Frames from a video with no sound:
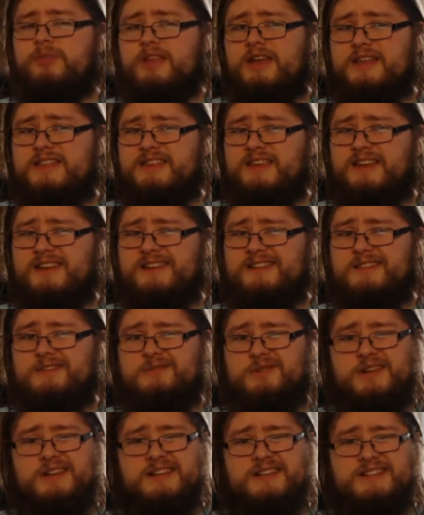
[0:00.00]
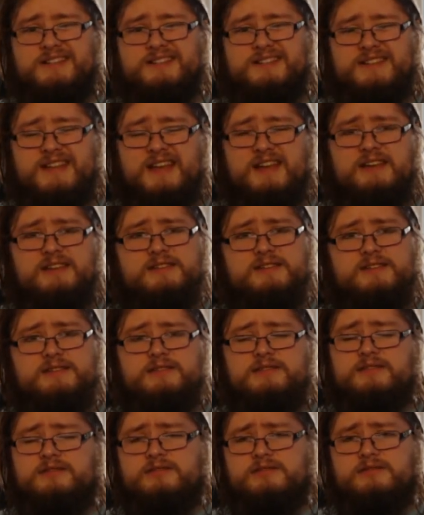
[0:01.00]
I think 3 to
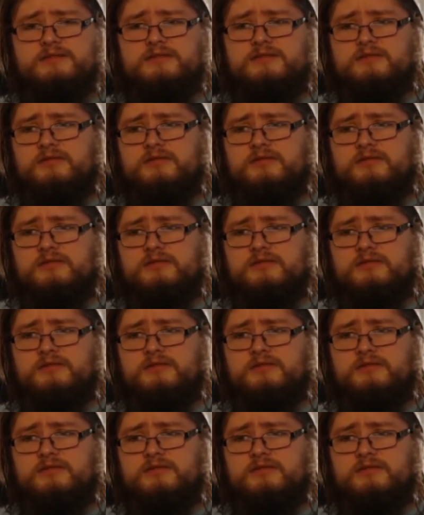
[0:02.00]
6